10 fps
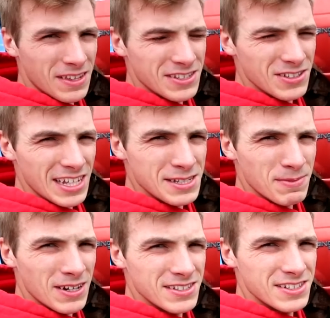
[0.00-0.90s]
So that's
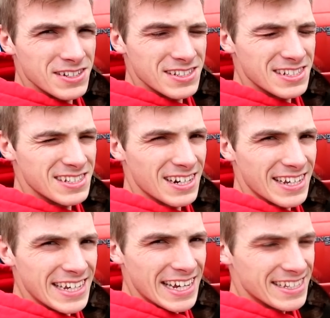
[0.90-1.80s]
about as good as it's gonna
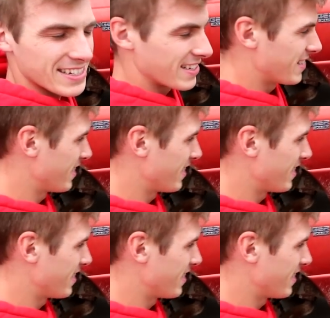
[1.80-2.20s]
get.